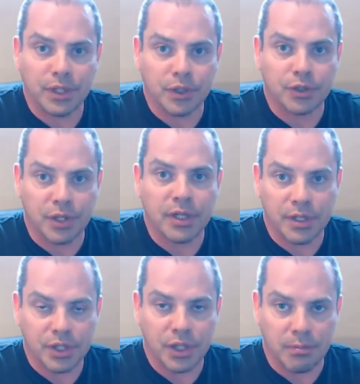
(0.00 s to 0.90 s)
in your
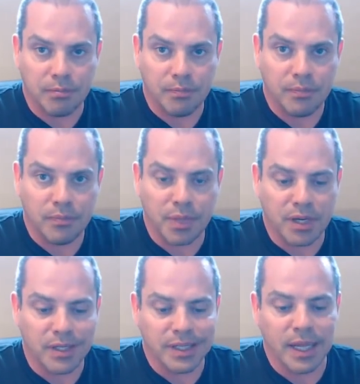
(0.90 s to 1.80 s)
in the gym
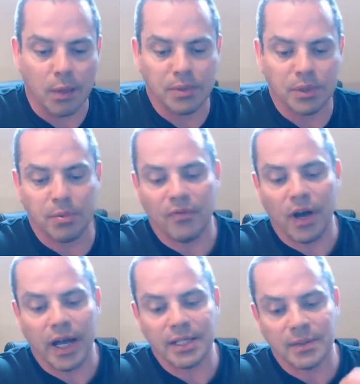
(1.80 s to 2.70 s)
because it helps to
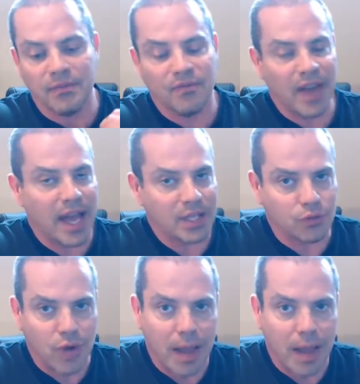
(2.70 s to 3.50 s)
provide some fast,